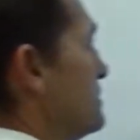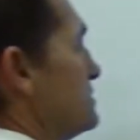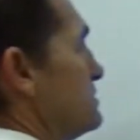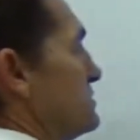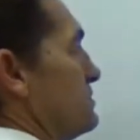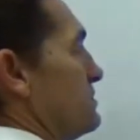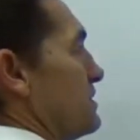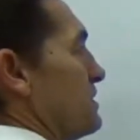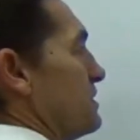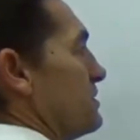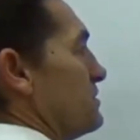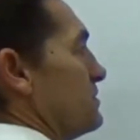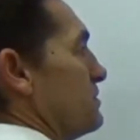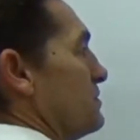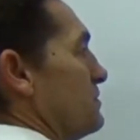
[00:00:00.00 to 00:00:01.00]
so you're going to
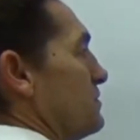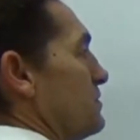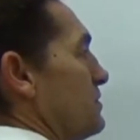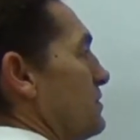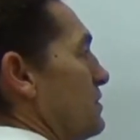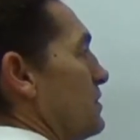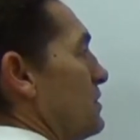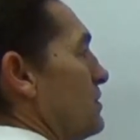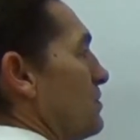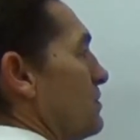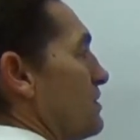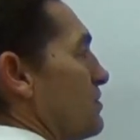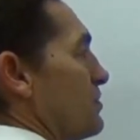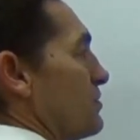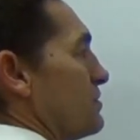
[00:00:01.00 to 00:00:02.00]
go
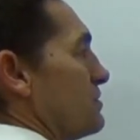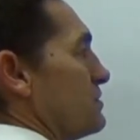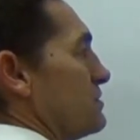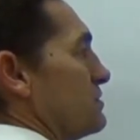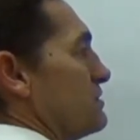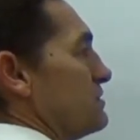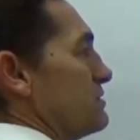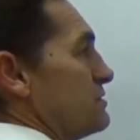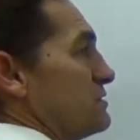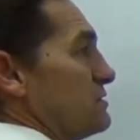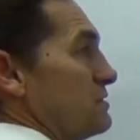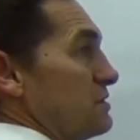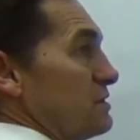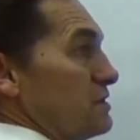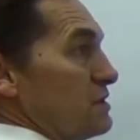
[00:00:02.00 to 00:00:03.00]
1/3
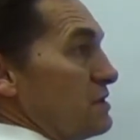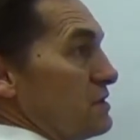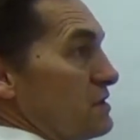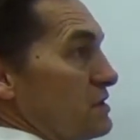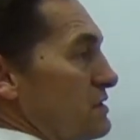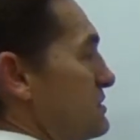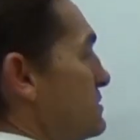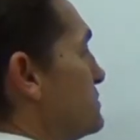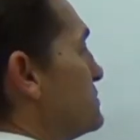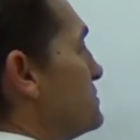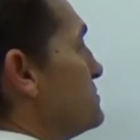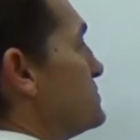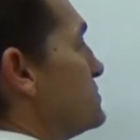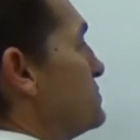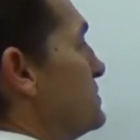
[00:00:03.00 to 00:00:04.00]

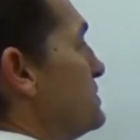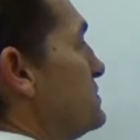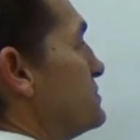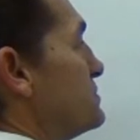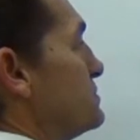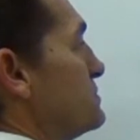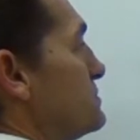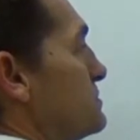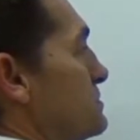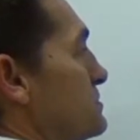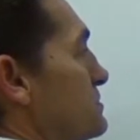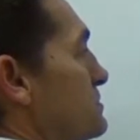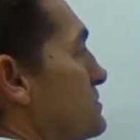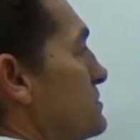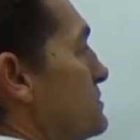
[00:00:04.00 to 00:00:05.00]
times 22
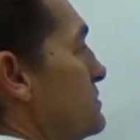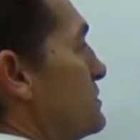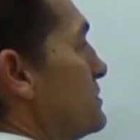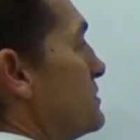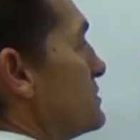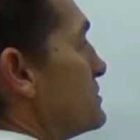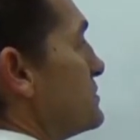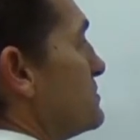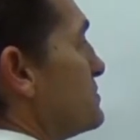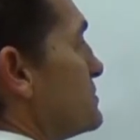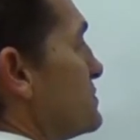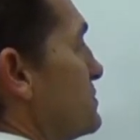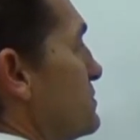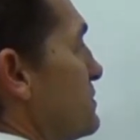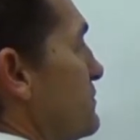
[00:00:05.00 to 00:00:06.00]
times
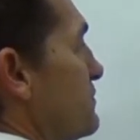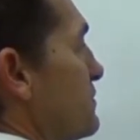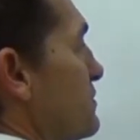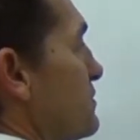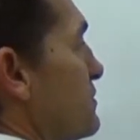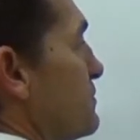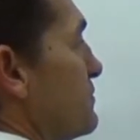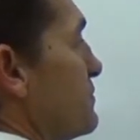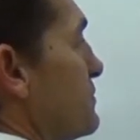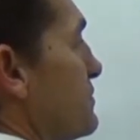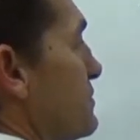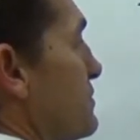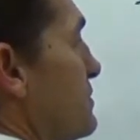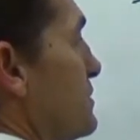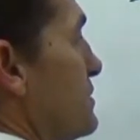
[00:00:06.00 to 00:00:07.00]
35
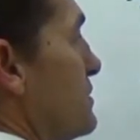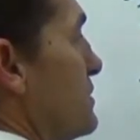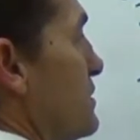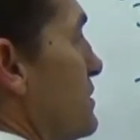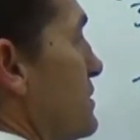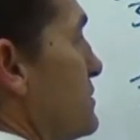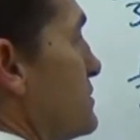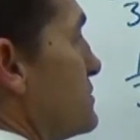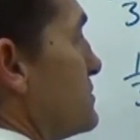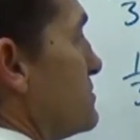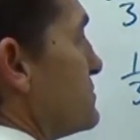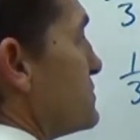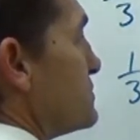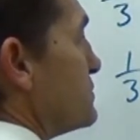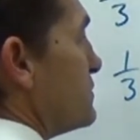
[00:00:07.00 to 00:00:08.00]

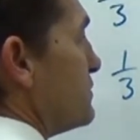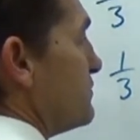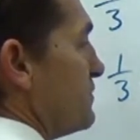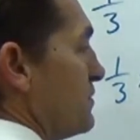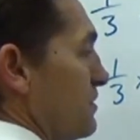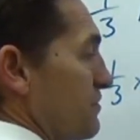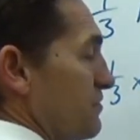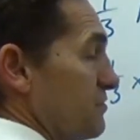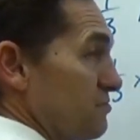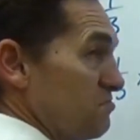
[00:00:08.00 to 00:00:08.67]
times 35.